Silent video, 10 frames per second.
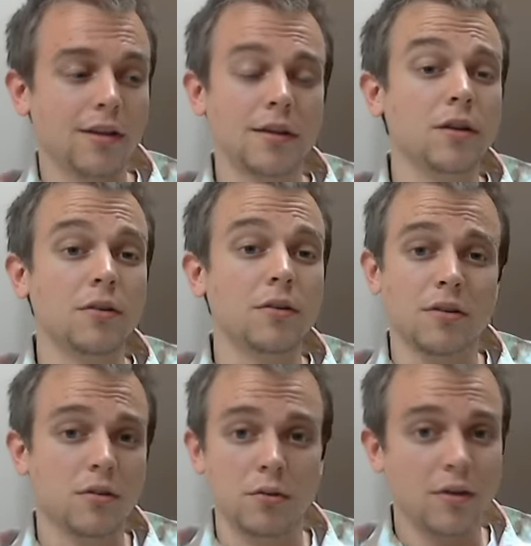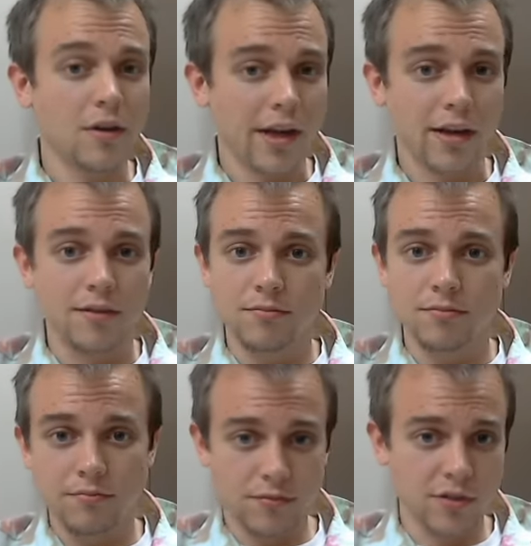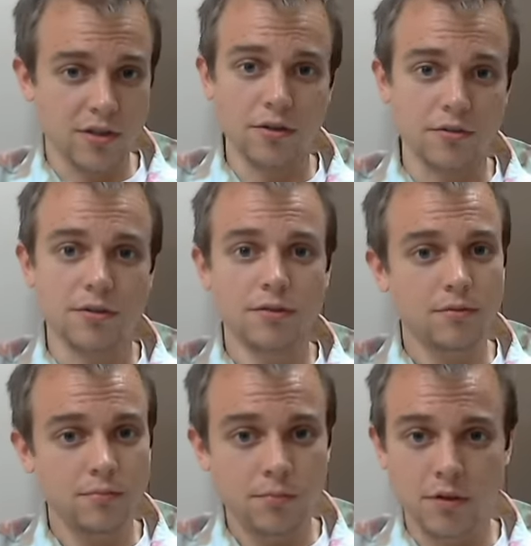You know, chlorite, ClO2,